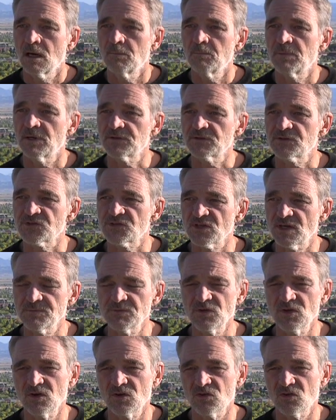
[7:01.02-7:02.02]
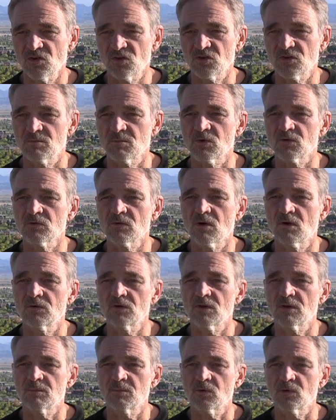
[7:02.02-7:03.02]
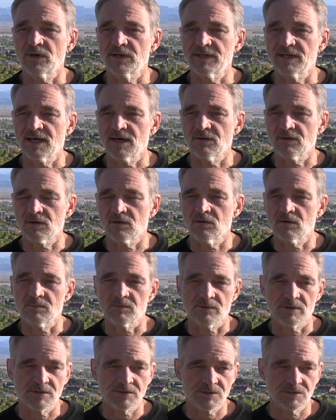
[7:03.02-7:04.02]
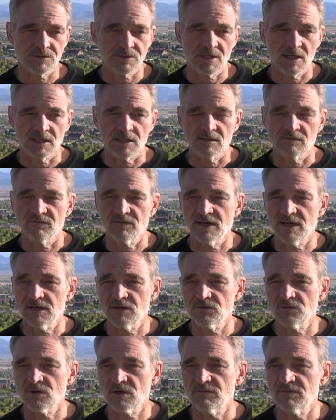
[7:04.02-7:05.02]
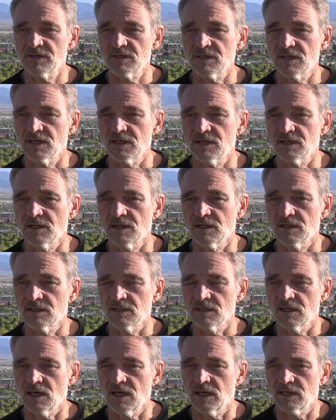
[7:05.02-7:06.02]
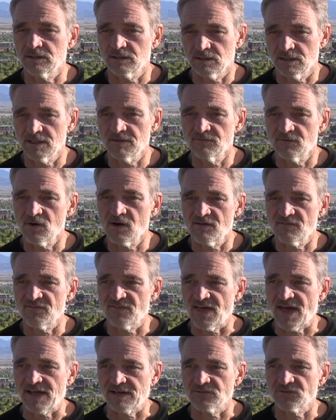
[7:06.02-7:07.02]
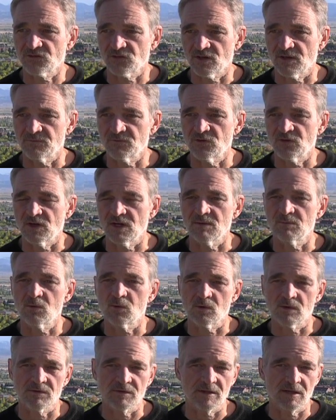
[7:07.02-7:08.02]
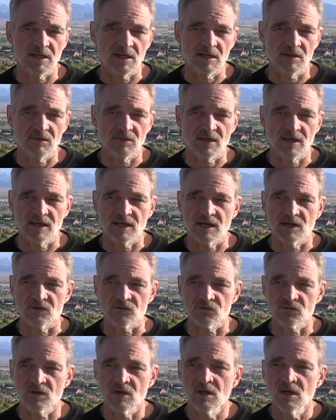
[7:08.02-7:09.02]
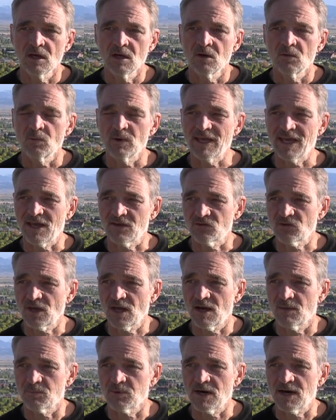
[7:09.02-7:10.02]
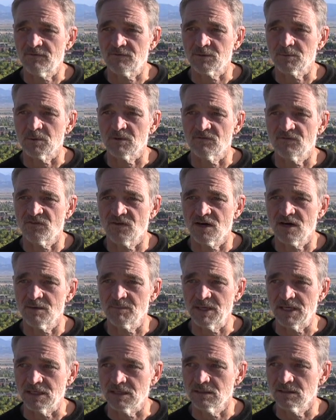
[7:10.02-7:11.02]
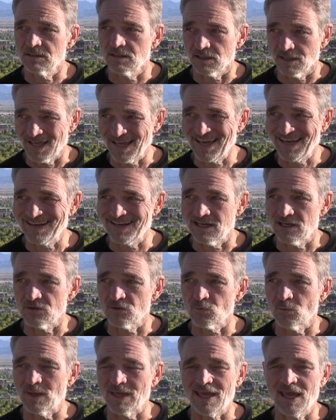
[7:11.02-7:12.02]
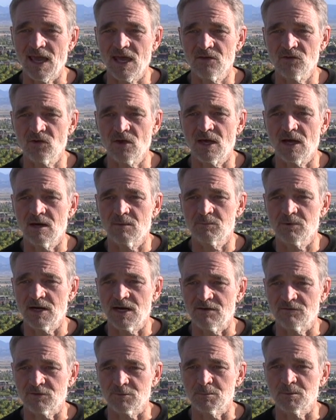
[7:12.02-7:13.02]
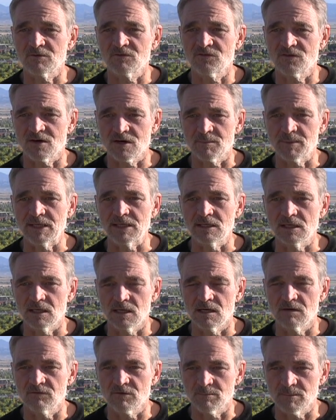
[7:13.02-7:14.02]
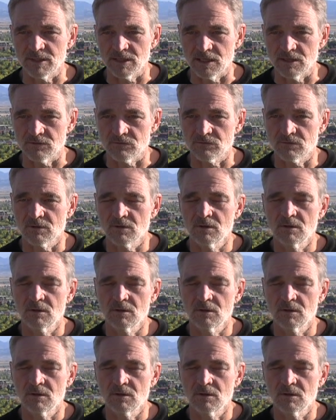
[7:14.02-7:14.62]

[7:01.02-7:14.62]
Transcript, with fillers: But the subsidy system has grown to the point now that corporations take advantage of it and, and live off that subsidy more than anything else. We can't say how profitable farming the land is. We can say how profitable farming the government is.